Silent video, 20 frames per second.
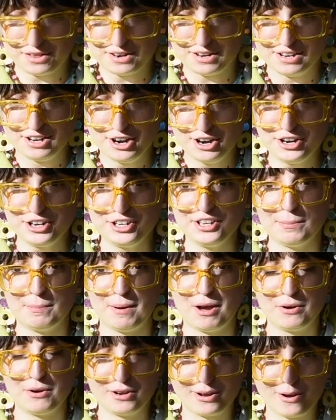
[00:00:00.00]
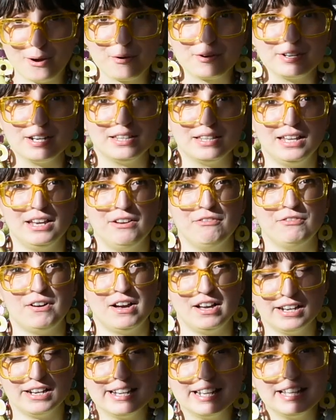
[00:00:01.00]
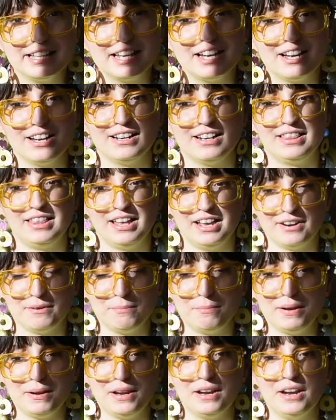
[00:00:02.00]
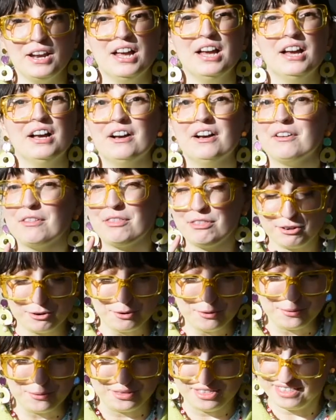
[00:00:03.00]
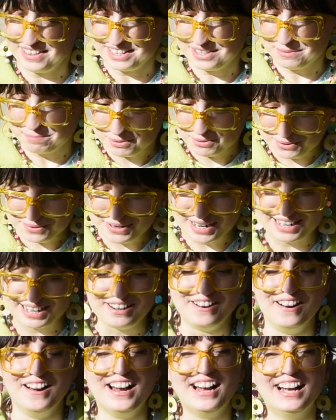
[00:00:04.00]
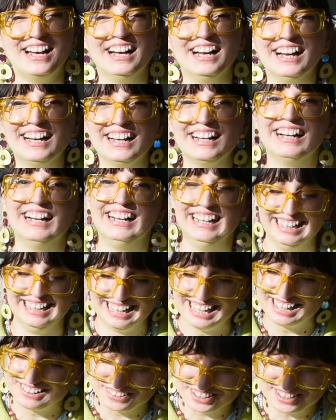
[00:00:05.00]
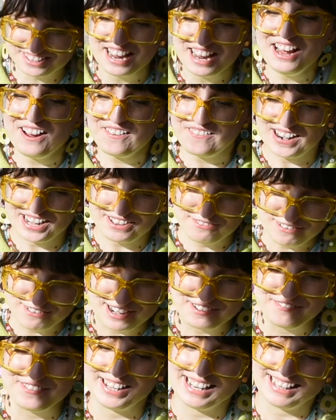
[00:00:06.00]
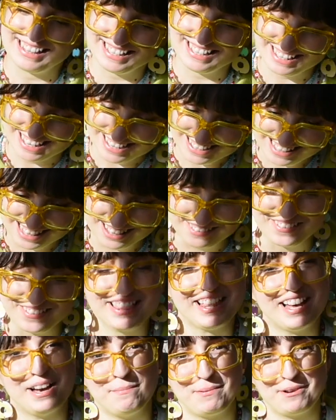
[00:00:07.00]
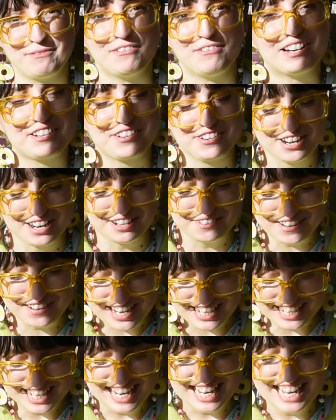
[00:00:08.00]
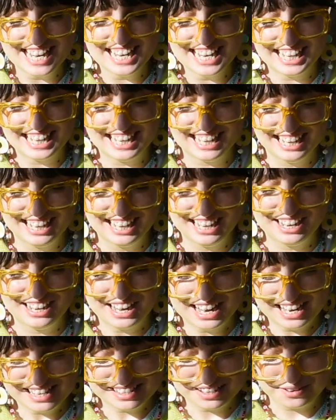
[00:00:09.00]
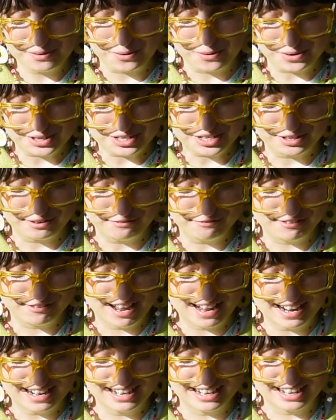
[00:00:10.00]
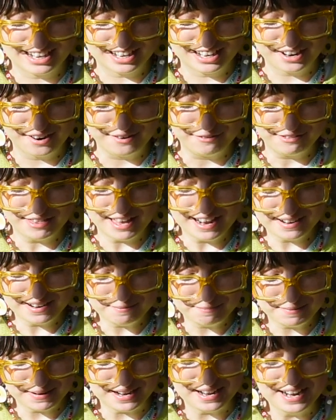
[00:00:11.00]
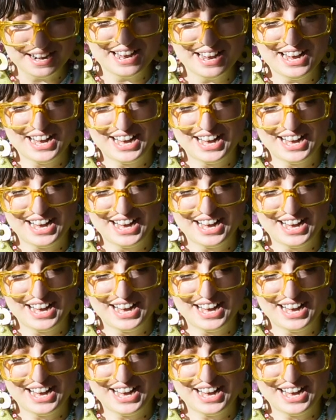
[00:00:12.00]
learned about cognitive analytical therapy through this book, and and it was quite fun when I discussed it with a professional one as a course of like of therapy.